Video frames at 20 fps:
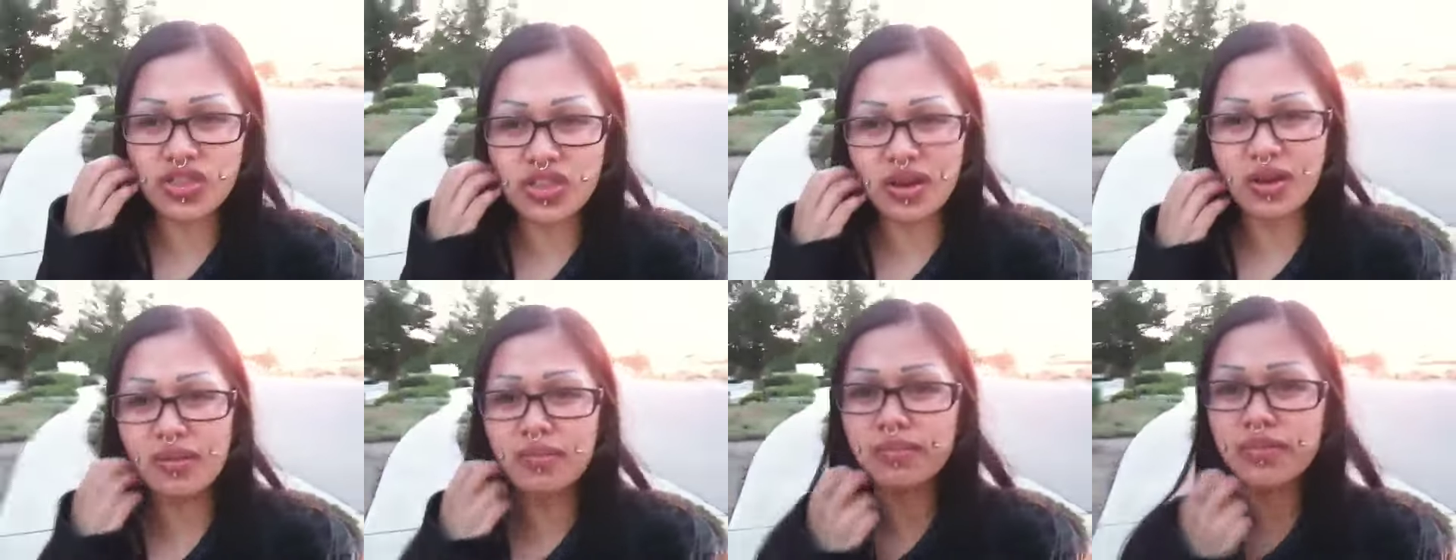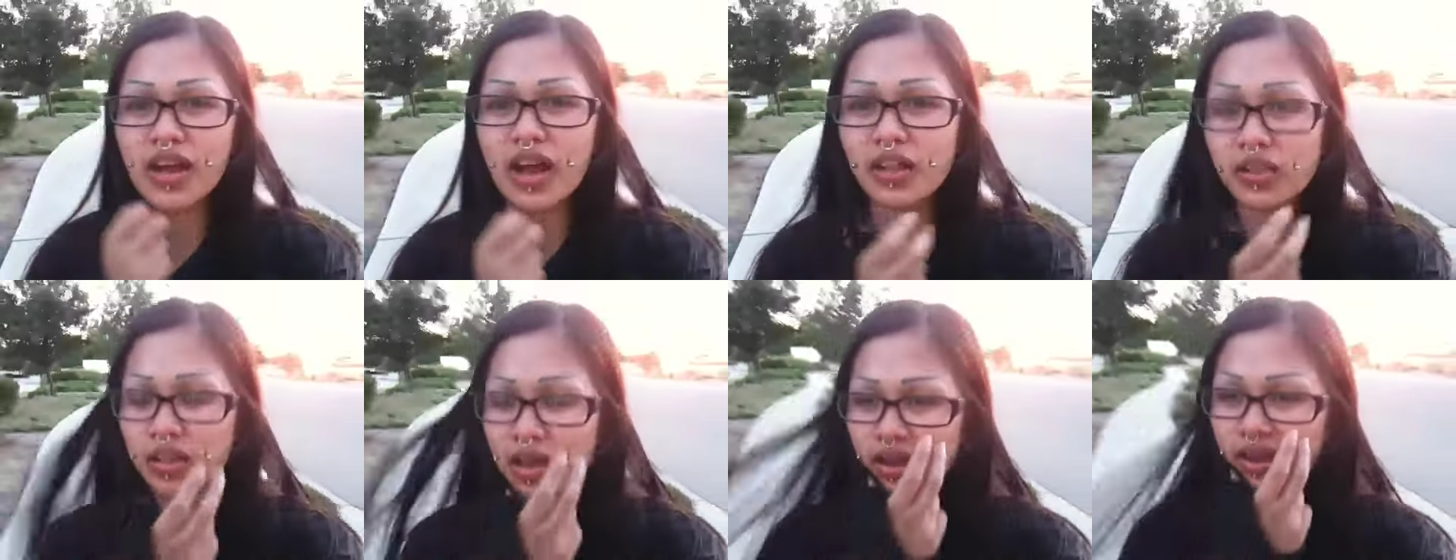thumb
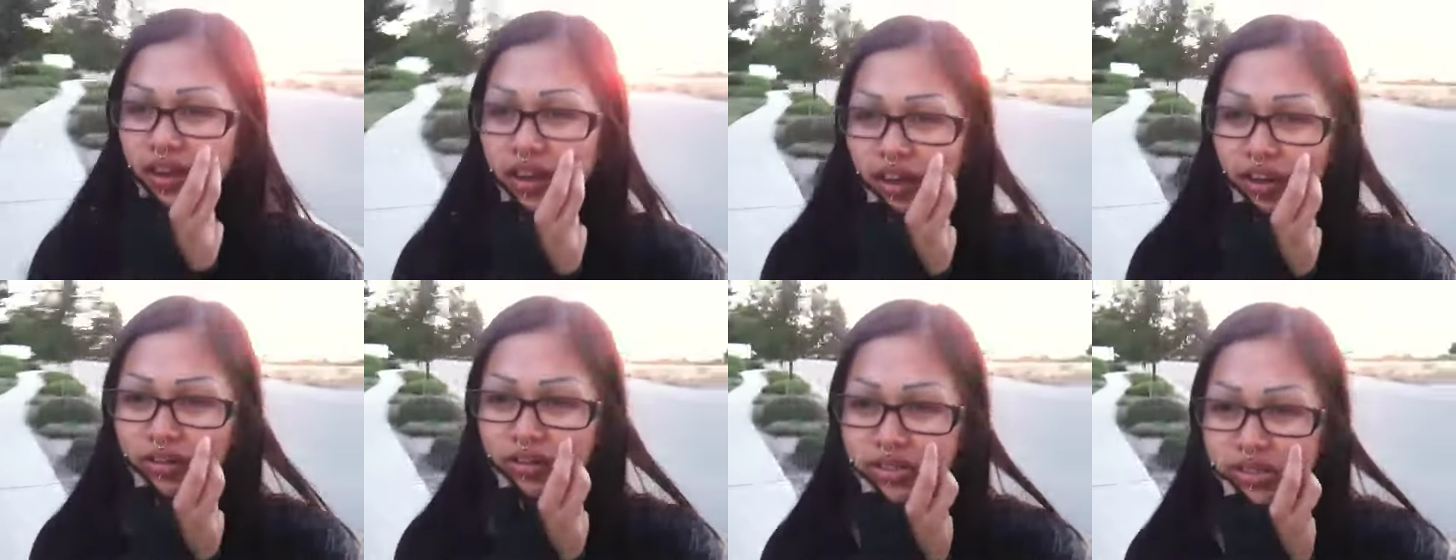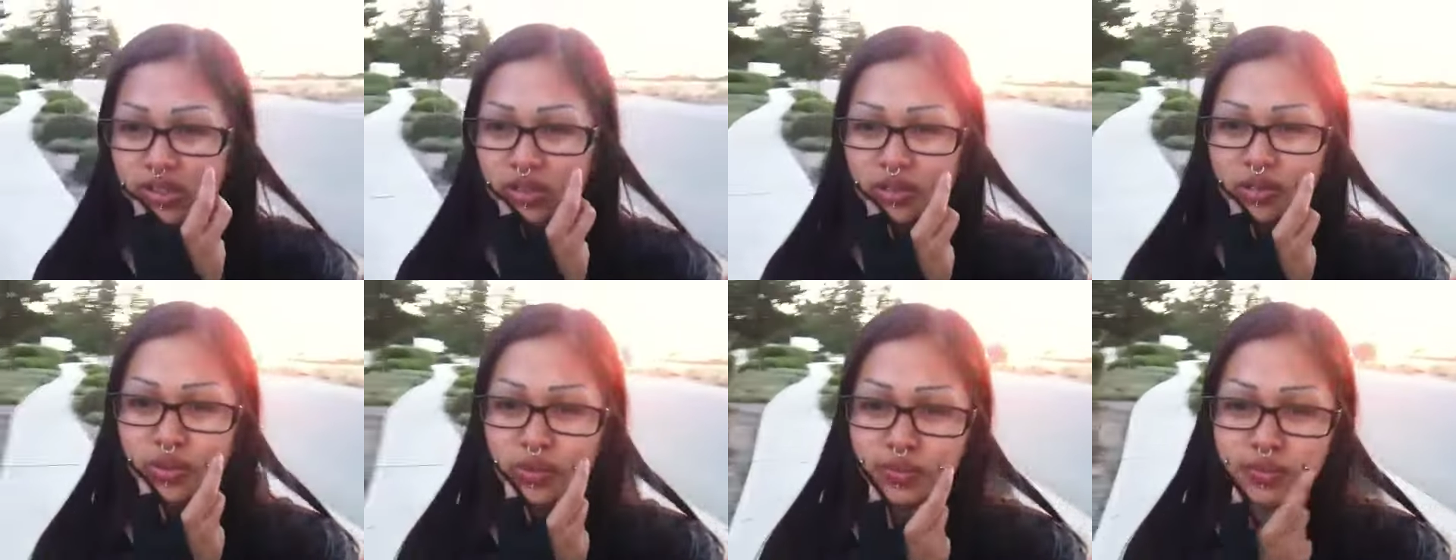not long ago
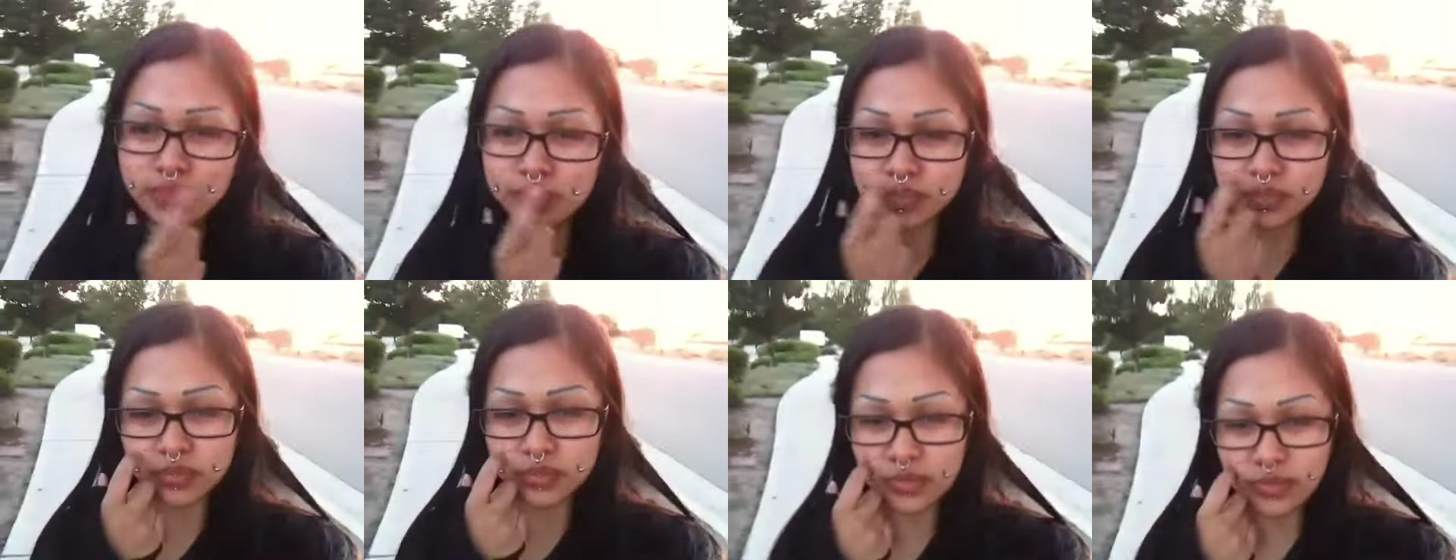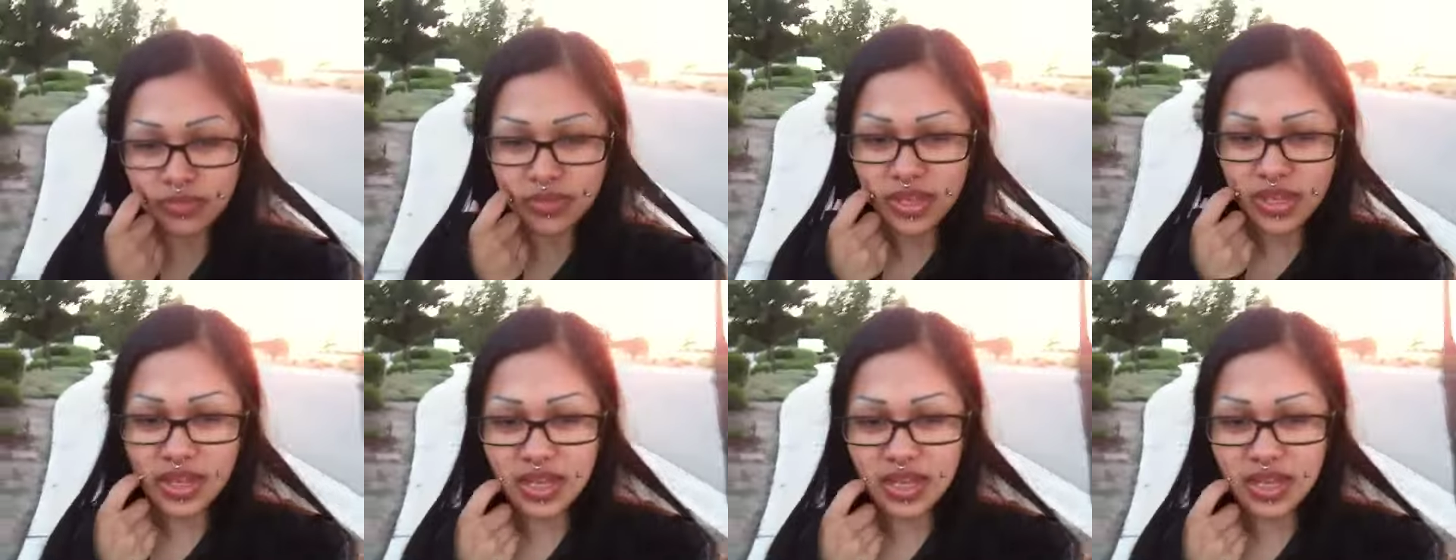too,